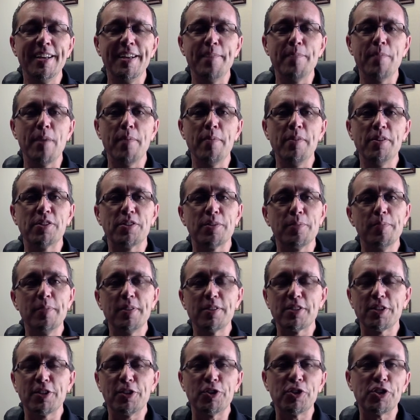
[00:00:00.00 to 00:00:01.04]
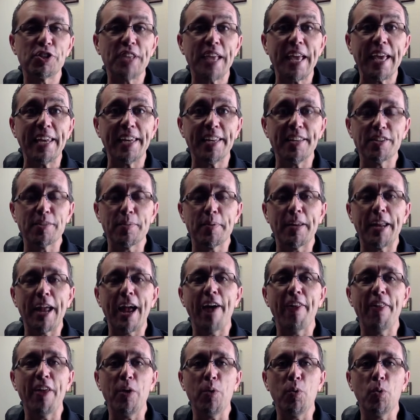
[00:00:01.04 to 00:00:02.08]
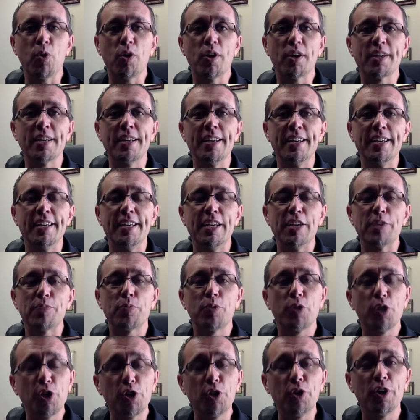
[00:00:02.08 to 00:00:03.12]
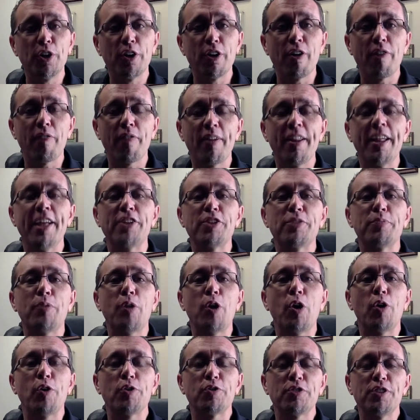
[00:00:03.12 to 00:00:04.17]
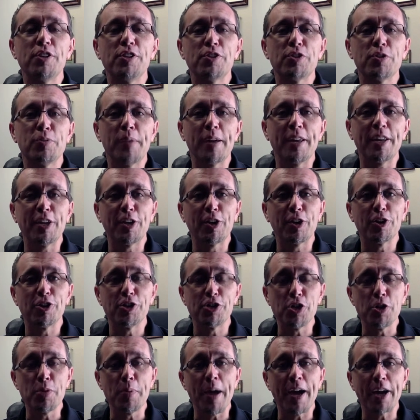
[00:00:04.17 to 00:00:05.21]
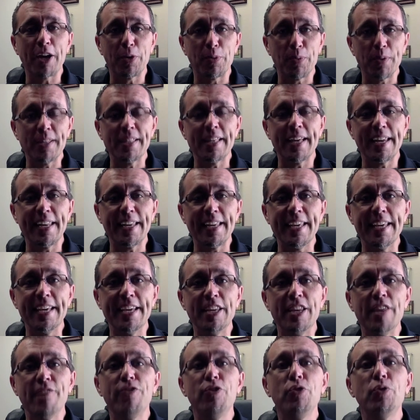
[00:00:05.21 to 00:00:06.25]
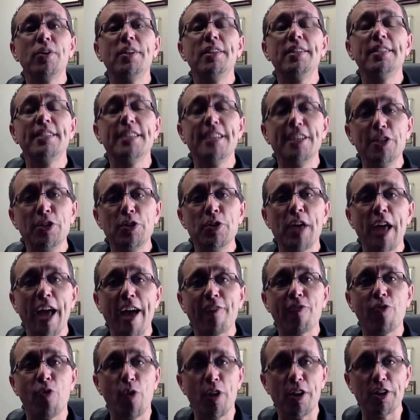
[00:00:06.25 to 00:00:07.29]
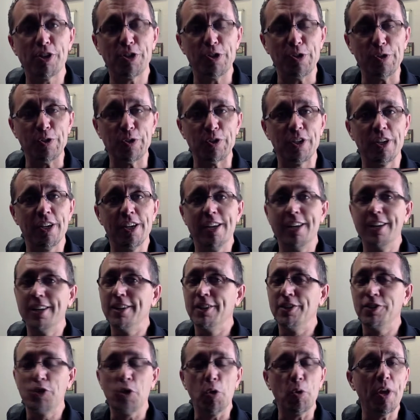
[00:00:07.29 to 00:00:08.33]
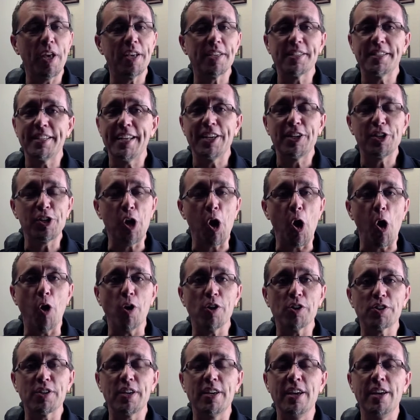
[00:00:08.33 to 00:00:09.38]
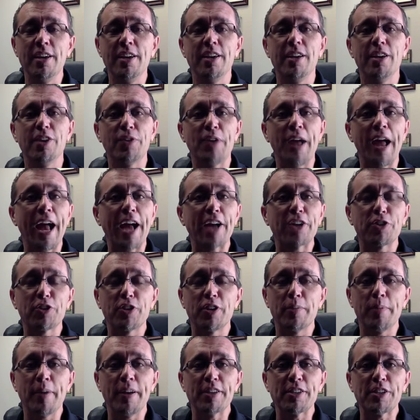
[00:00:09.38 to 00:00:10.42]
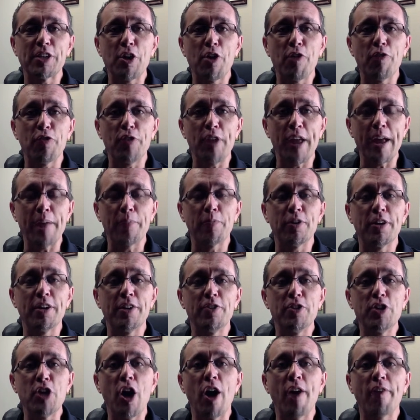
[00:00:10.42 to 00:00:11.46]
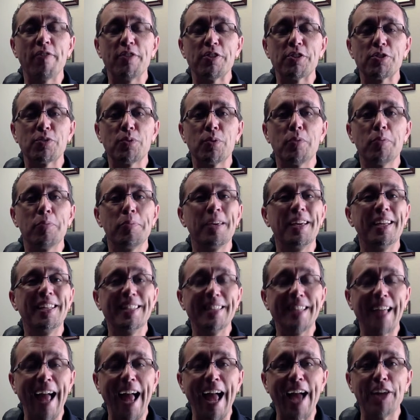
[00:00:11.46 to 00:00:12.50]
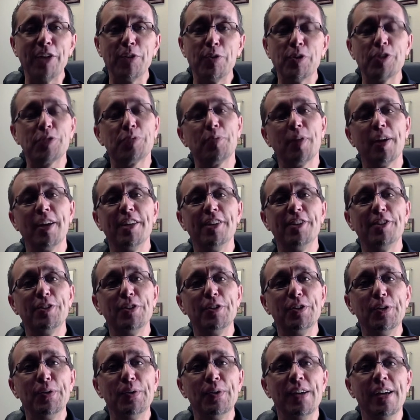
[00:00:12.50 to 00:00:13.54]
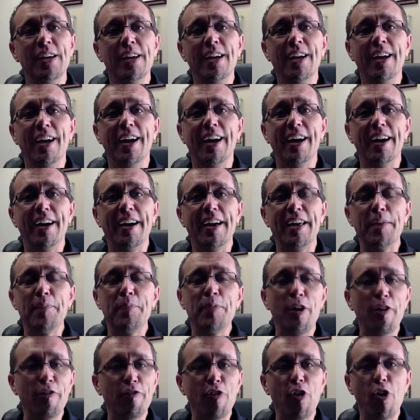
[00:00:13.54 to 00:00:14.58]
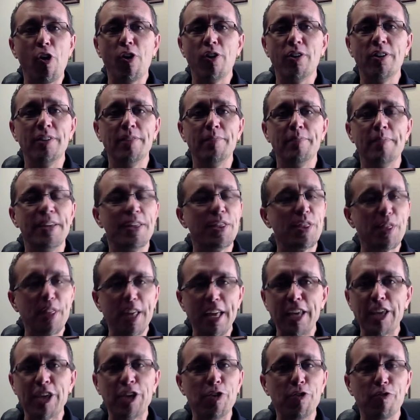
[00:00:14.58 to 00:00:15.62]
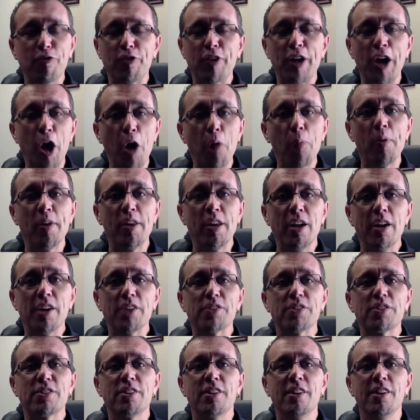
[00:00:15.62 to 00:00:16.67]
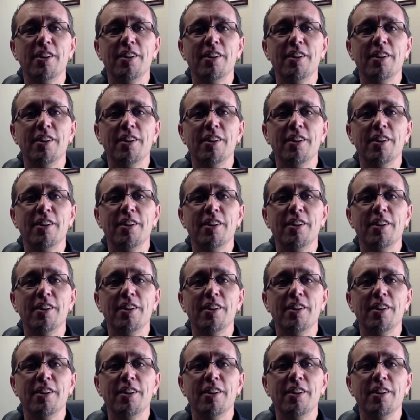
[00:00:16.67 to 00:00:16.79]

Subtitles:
maybe some misunderstandings about how that worked. It's pretty clear in our financial policy, so I might encourage you to go back and read that again. If you continue to have questions, don't hesitate to call us. Either Ashley or myself or Amber here in the office. We would be glad to explain it to you. And above all, and thank you for helping us